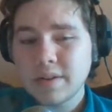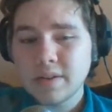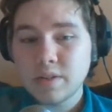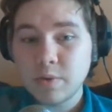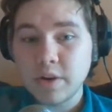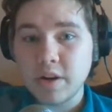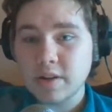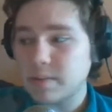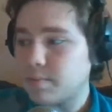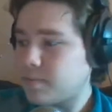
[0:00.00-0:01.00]
It's pretty
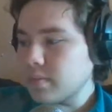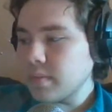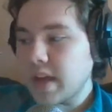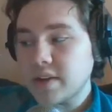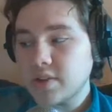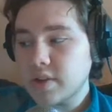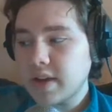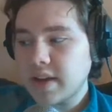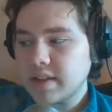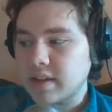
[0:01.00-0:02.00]
awesome. Actually,
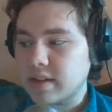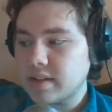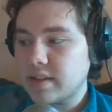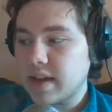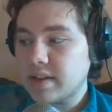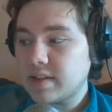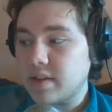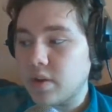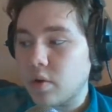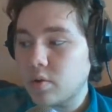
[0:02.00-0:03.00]
looking at the list, that is
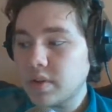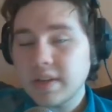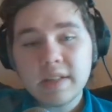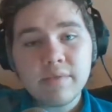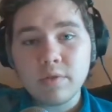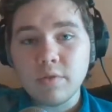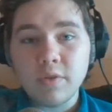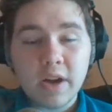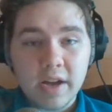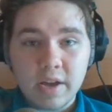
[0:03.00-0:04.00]
the only level
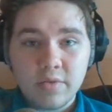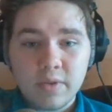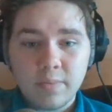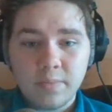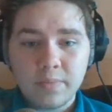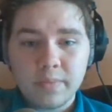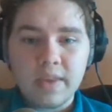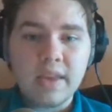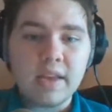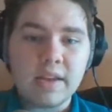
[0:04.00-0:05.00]
5
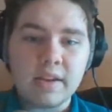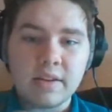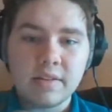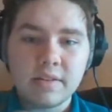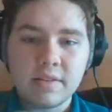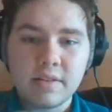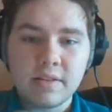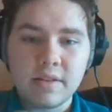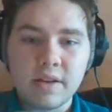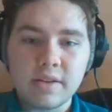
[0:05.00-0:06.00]
in
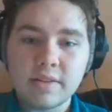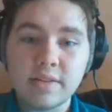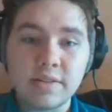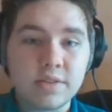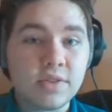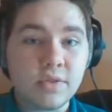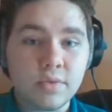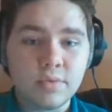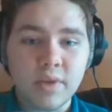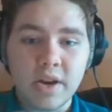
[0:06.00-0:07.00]
Season 2
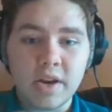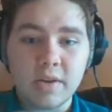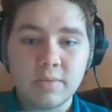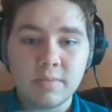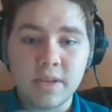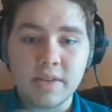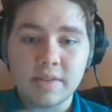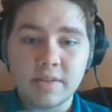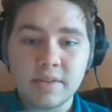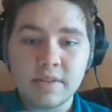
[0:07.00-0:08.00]
right now,
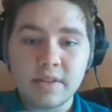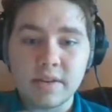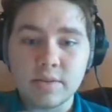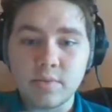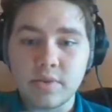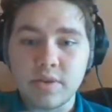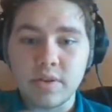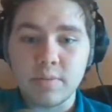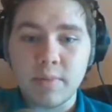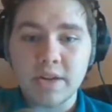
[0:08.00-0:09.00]
is these guys with
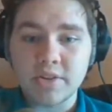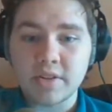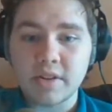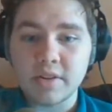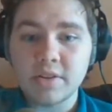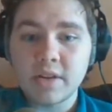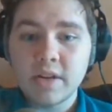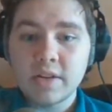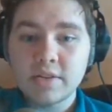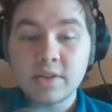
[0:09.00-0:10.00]
their magic knowledge.
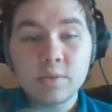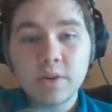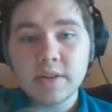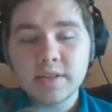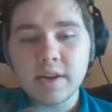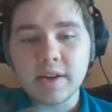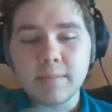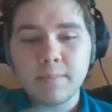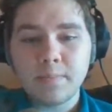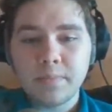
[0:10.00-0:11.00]
So that's pretty exciting.
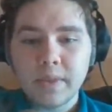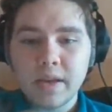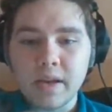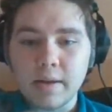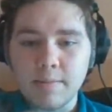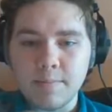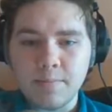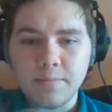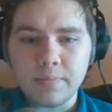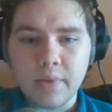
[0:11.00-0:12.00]

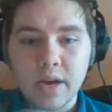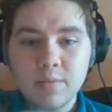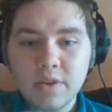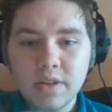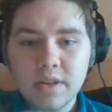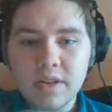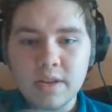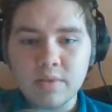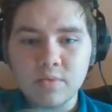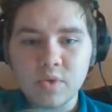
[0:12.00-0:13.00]
I'm
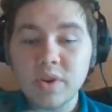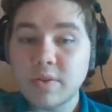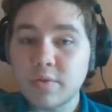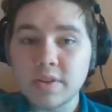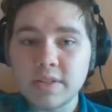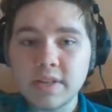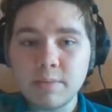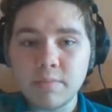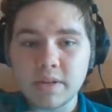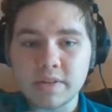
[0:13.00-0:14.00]
really rooting for this
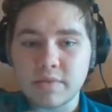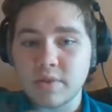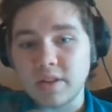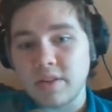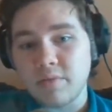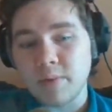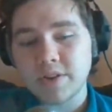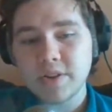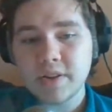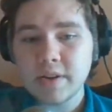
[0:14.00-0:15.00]
team because I really love
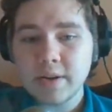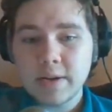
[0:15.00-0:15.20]
magic,